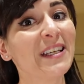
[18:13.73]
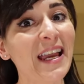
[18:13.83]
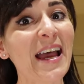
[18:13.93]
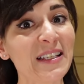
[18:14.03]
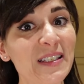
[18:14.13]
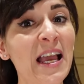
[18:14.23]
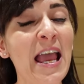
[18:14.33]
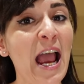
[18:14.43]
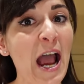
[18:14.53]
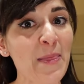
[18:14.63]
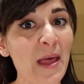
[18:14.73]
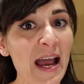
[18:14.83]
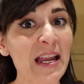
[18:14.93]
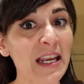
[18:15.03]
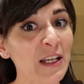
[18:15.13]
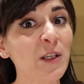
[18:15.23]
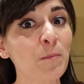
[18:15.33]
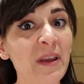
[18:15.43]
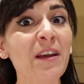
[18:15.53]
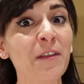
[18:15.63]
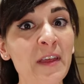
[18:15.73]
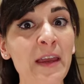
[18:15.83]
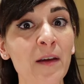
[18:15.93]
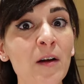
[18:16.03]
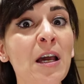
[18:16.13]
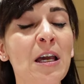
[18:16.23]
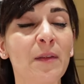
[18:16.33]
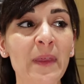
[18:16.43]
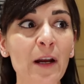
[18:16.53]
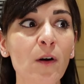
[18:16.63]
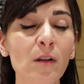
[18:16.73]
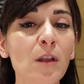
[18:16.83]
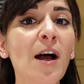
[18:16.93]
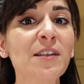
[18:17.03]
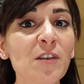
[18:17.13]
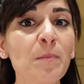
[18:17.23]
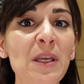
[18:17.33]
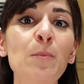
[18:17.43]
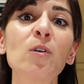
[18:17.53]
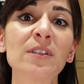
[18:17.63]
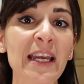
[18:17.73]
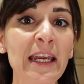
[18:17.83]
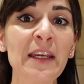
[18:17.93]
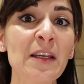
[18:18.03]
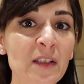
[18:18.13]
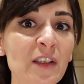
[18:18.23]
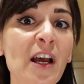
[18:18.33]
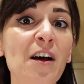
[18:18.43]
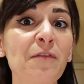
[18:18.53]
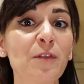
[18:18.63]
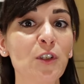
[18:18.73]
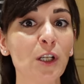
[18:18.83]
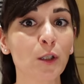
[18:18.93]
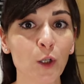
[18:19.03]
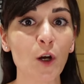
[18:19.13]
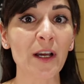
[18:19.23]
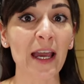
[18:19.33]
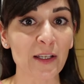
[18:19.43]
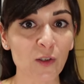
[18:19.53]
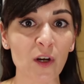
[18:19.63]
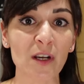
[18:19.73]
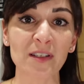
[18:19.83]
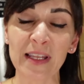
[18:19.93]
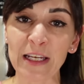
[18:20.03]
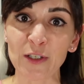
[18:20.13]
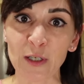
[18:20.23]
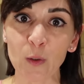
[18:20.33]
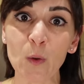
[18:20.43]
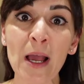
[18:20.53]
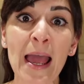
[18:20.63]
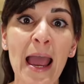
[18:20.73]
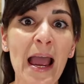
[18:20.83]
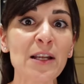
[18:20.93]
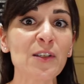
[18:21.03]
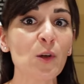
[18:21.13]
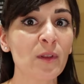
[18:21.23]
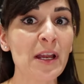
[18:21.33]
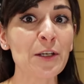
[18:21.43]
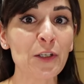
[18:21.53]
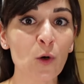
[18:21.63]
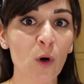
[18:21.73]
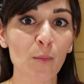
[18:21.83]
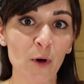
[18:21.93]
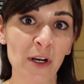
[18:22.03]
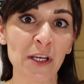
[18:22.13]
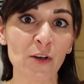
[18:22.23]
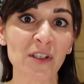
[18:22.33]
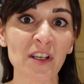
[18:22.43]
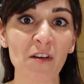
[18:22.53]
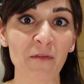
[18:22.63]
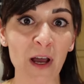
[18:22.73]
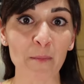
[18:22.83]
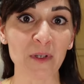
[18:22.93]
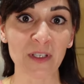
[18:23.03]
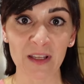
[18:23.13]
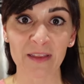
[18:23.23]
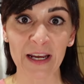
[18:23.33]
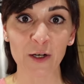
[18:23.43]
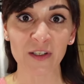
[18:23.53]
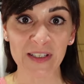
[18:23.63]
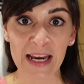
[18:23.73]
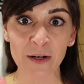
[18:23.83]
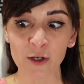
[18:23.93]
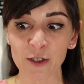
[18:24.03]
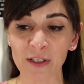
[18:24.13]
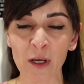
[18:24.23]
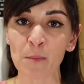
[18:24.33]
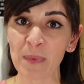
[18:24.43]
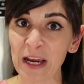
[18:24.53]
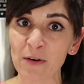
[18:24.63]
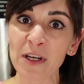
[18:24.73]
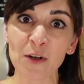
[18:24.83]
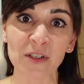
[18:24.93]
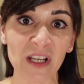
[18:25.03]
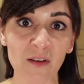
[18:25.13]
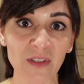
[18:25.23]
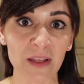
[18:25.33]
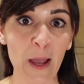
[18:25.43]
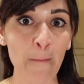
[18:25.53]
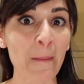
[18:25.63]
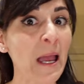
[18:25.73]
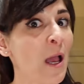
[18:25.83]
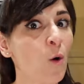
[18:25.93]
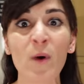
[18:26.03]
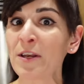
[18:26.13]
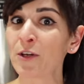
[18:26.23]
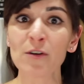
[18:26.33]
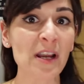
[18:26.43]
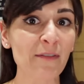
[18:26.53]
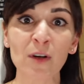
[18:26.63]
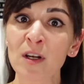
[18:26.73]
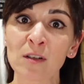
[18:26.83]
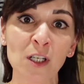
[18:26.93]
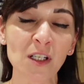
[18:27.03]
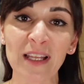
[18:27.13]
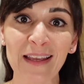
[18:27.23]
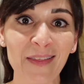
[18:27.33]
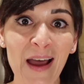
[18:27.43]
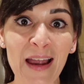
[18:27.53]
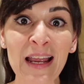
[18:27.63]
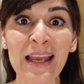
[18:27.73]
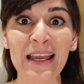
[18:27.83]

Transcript: Yes, and that is a big thing. There are lots of people taking stuff to look as good as they do. And so then you're putting yourself up to their standards, comparing yourself to them when you're never going to look like that